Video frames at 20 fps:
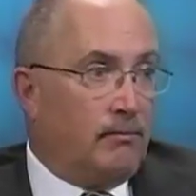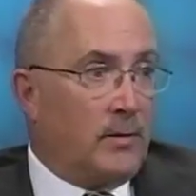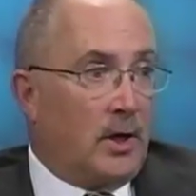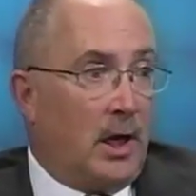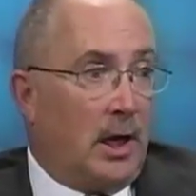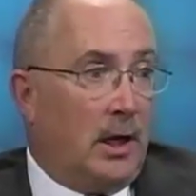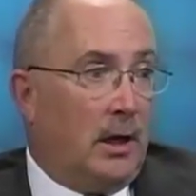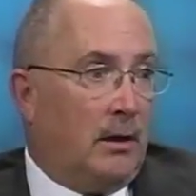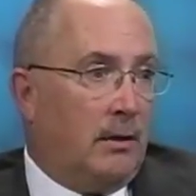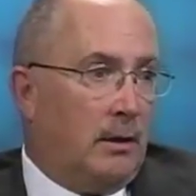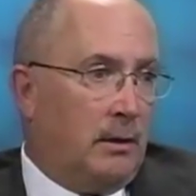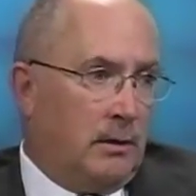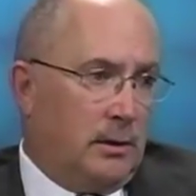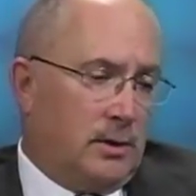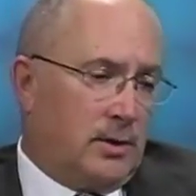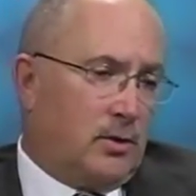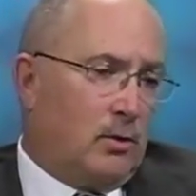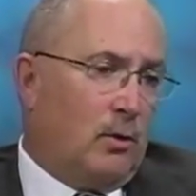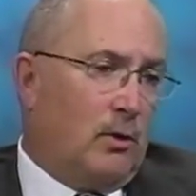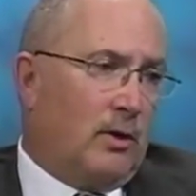Mm. And
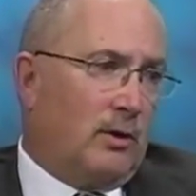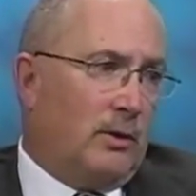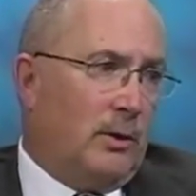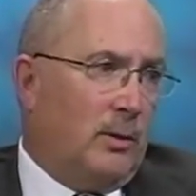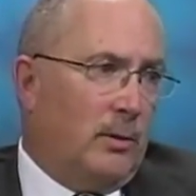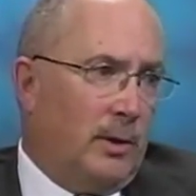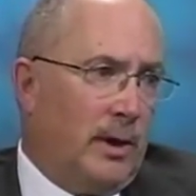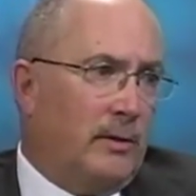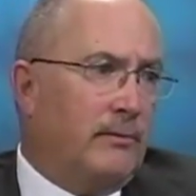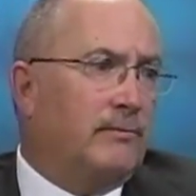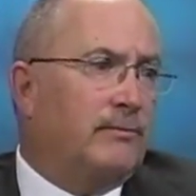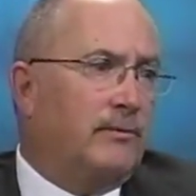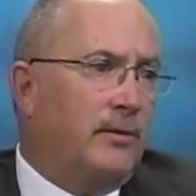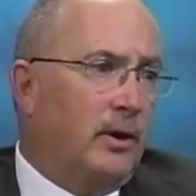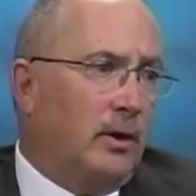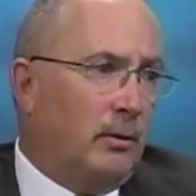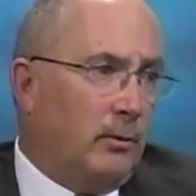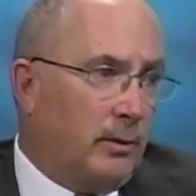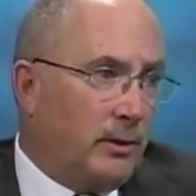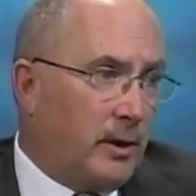historically, we
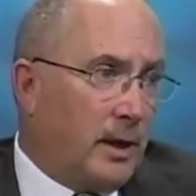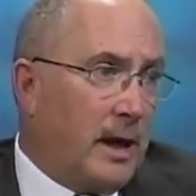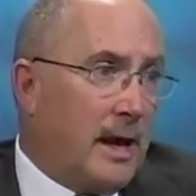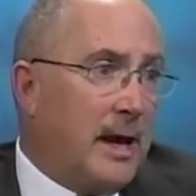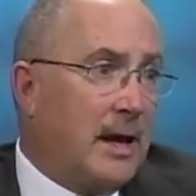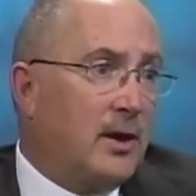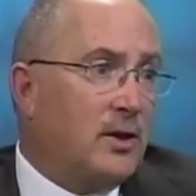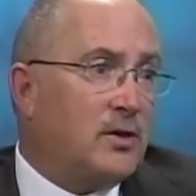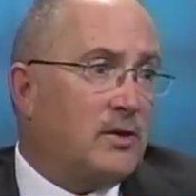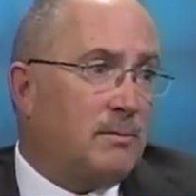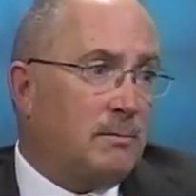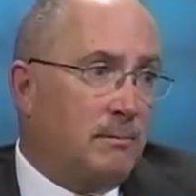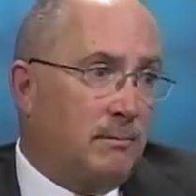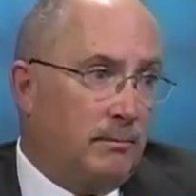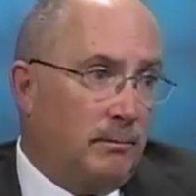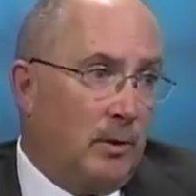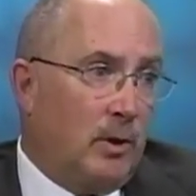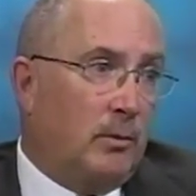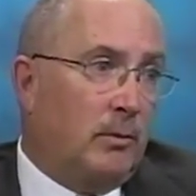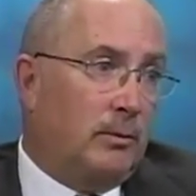fill it with the hands,
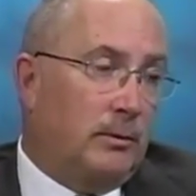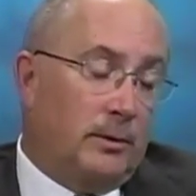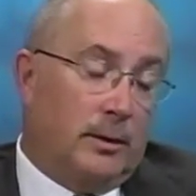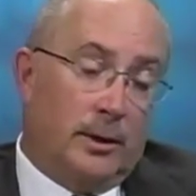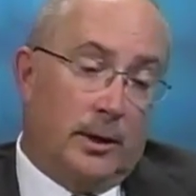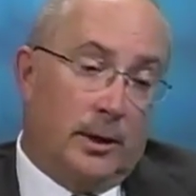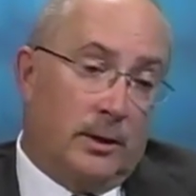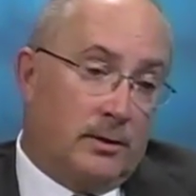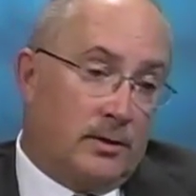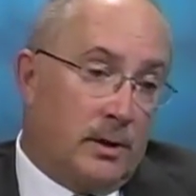but mm-hmm.